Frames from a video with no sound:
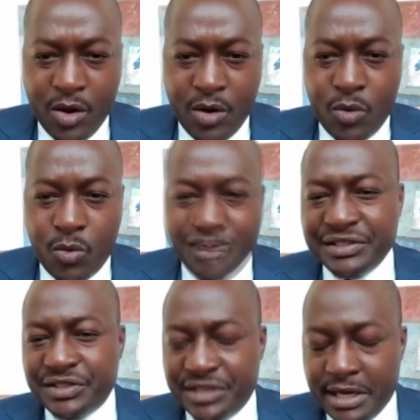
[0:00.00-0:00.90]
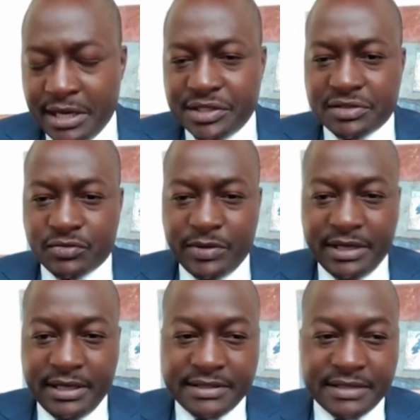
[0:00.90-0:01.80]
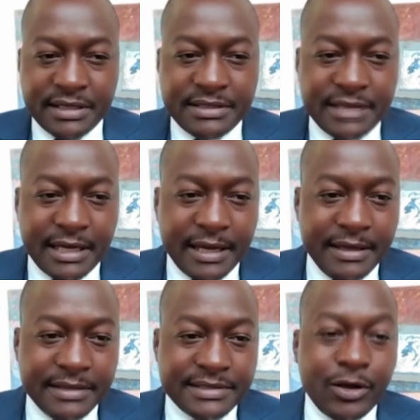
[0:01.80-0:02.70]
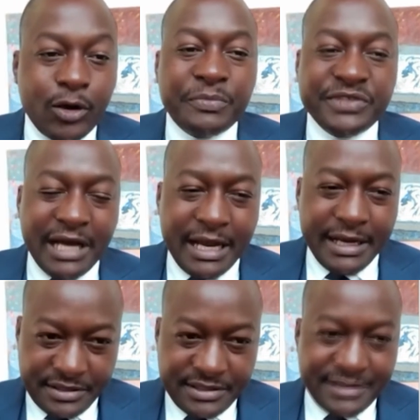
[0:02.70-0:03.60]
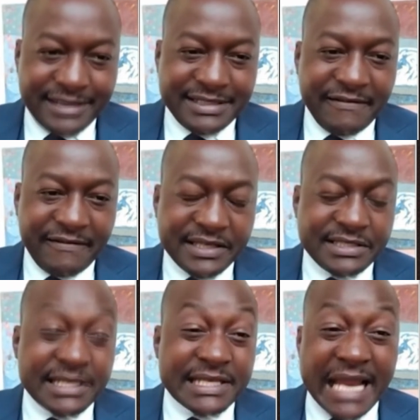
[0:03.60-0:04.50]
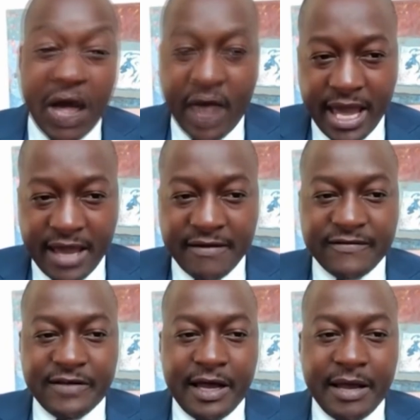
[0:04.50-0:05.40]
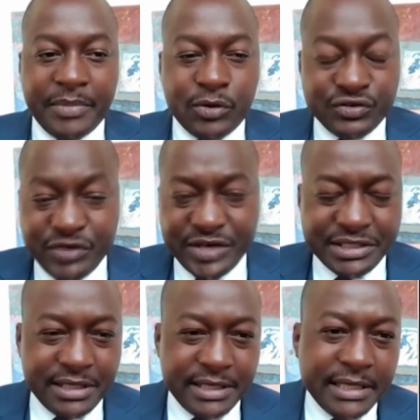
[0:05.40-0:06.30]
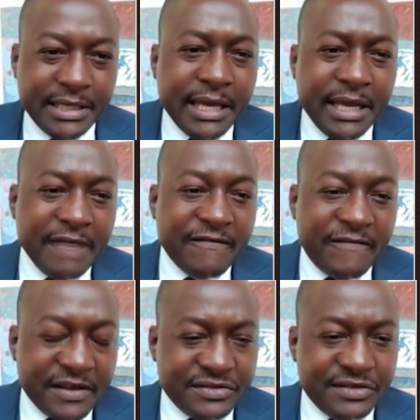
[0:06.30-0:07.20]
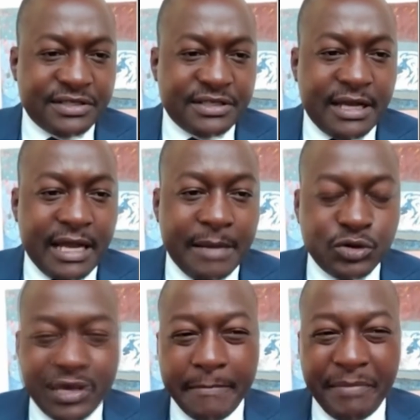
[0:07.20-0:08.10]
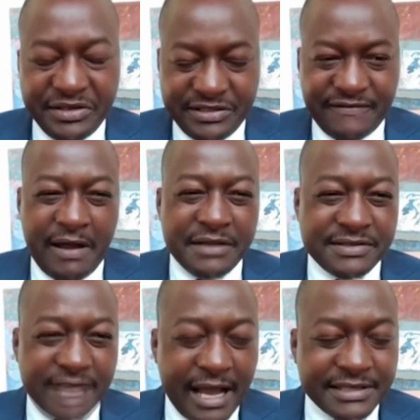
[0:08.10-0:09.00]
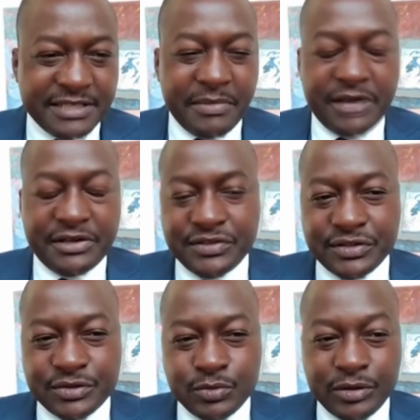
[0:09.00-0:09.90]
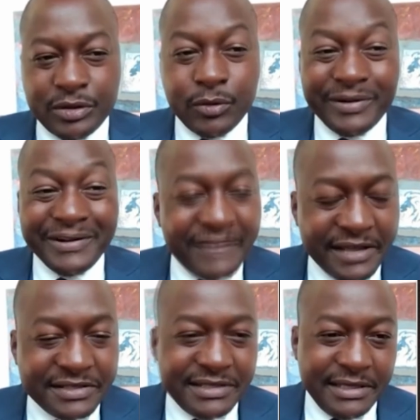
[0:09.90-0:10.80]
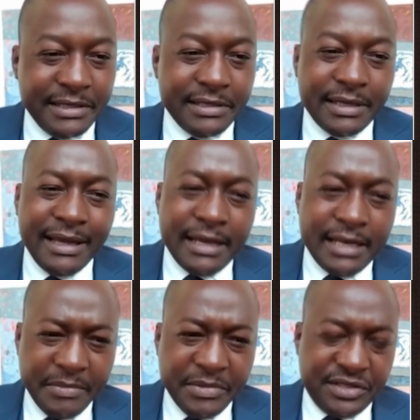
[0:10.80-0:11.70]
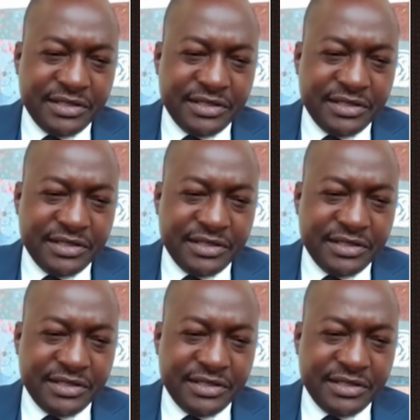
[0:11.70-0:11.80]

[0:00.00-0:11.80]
What it changes really is that is the optionality that investors now have, because traditionally investors, I'm talking pension funds, asset managers, would invest in limited